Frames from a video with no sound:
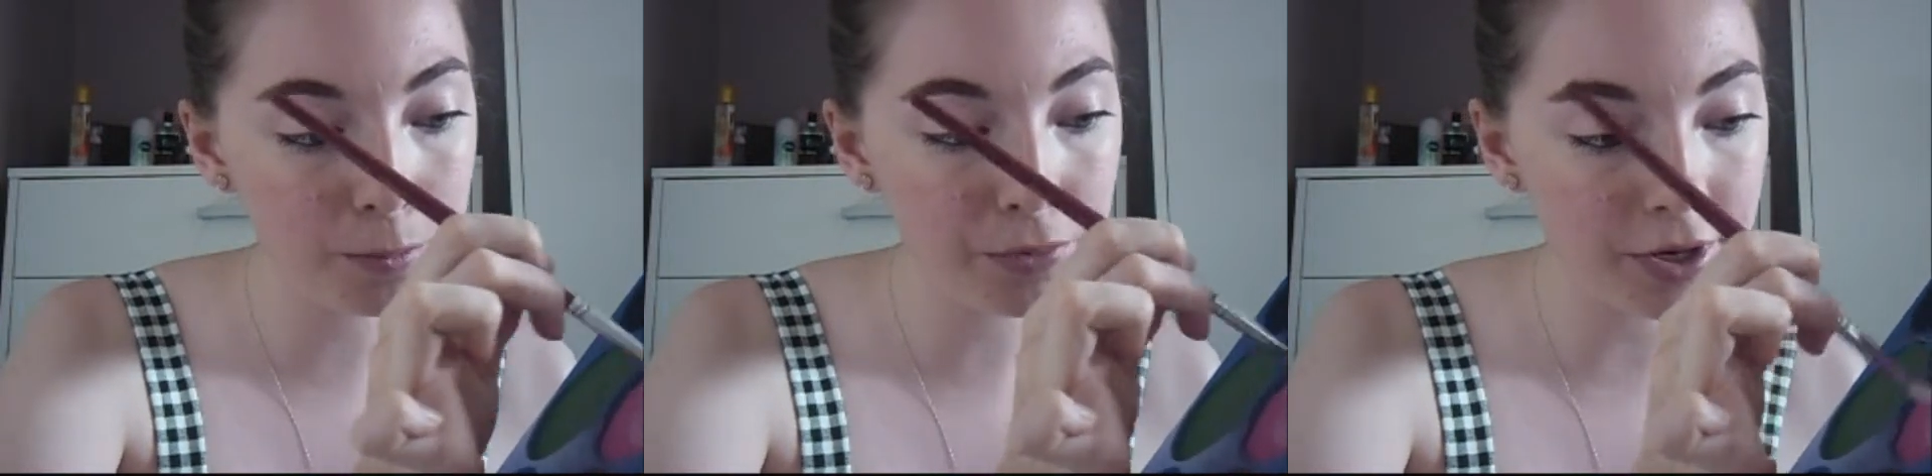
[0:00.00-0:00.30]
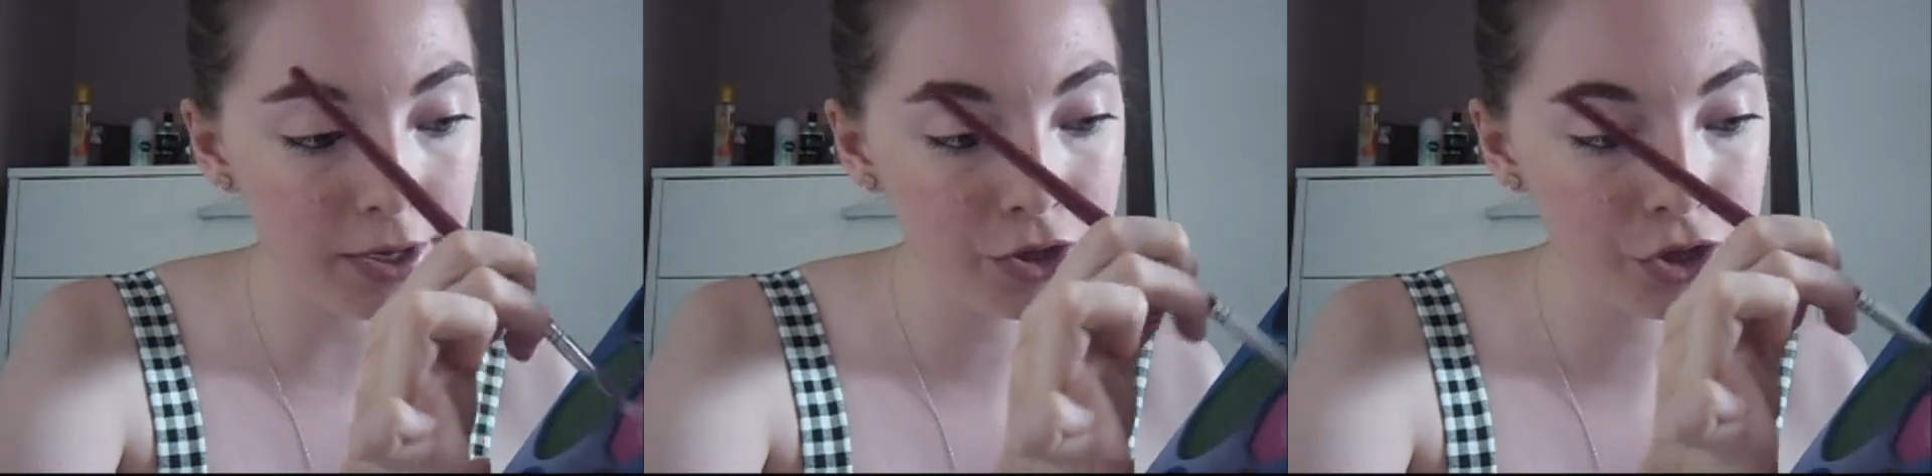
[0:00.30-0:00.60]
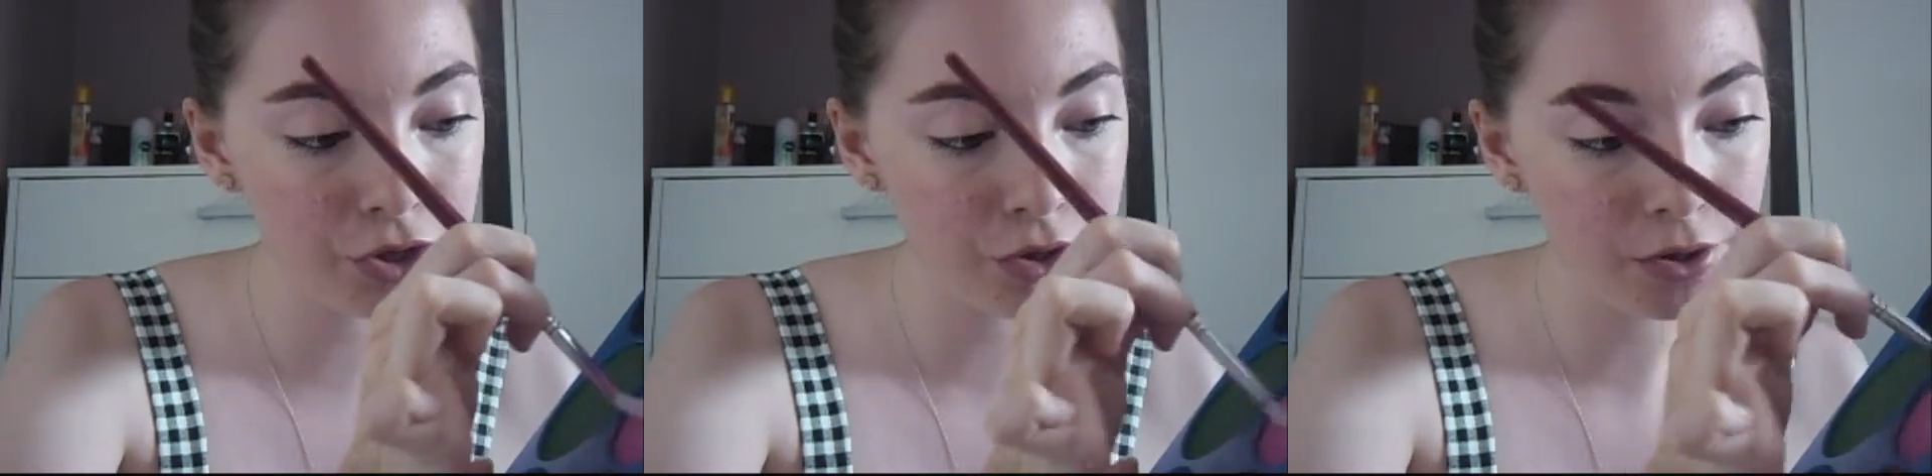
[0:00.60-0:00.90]

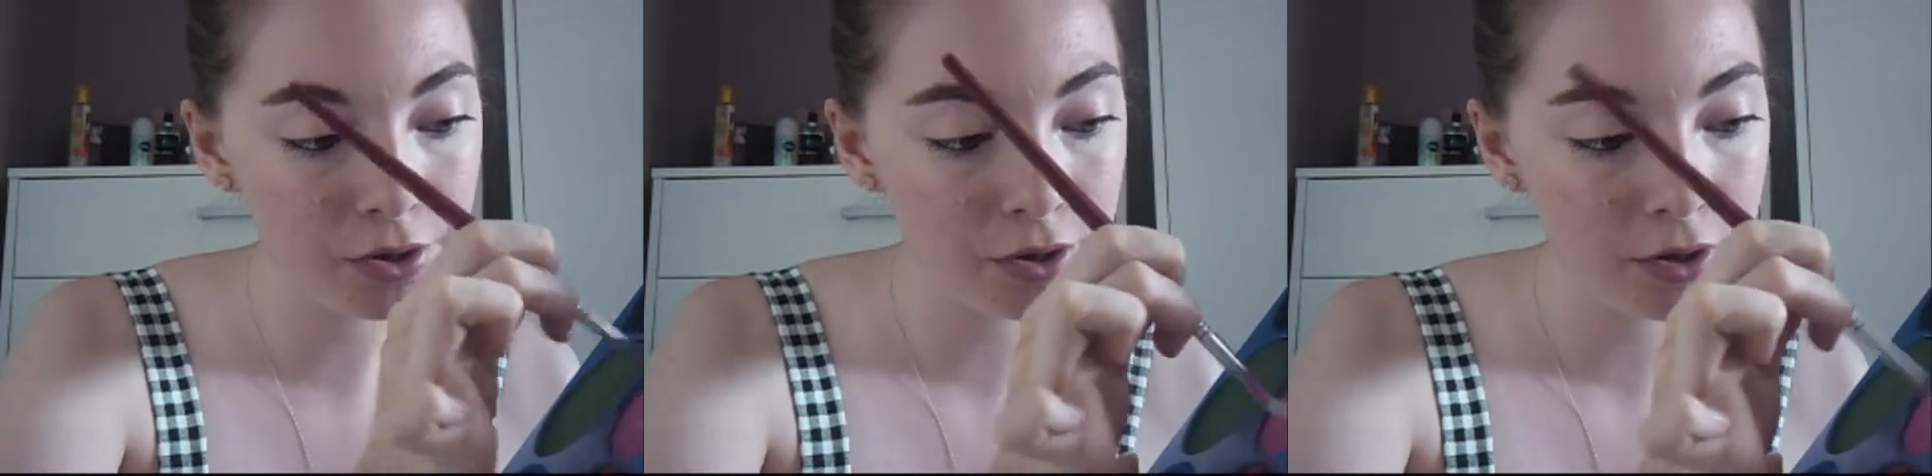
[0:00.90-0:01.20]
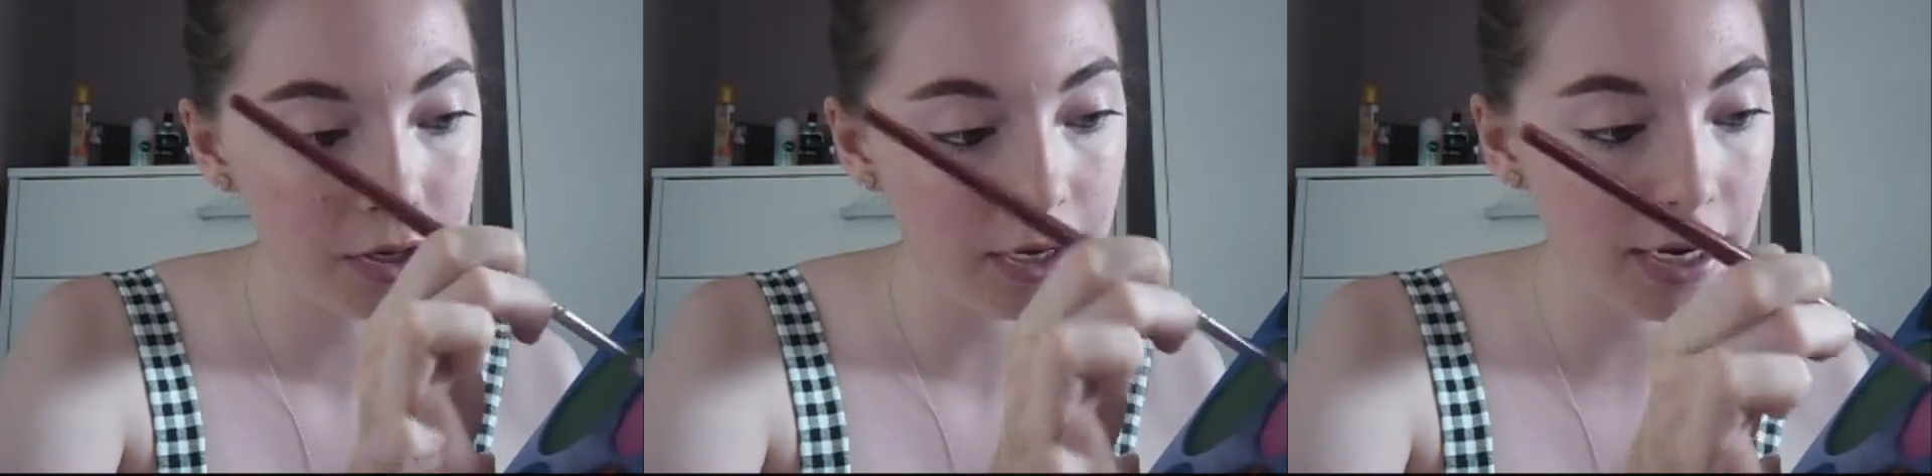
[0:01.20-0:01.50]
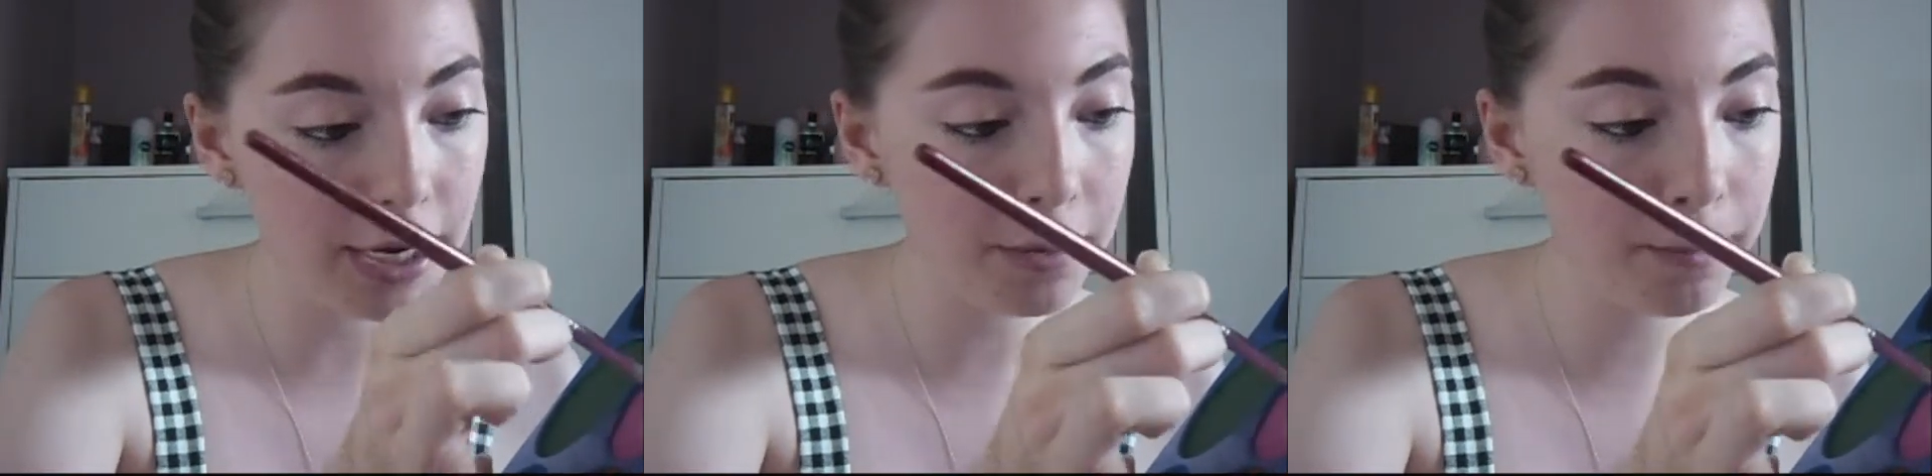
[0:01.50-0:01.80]
brush
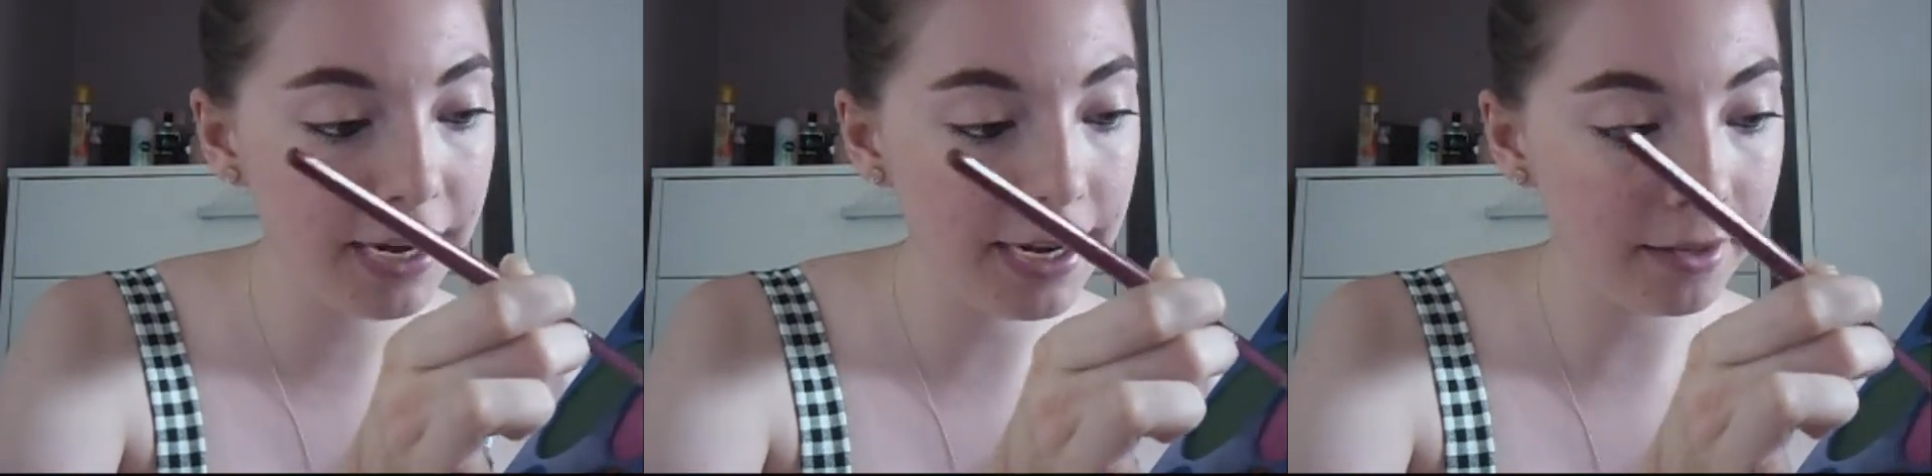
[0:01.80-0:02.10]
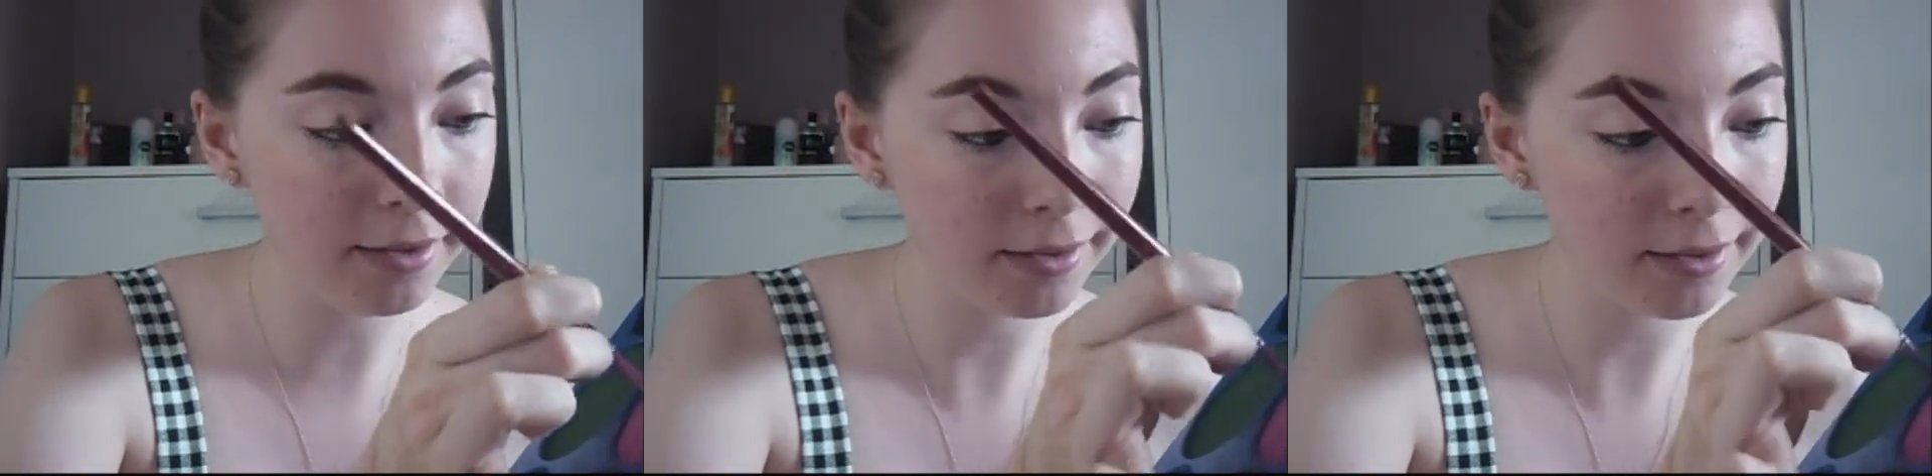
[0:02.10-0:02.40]
in pink,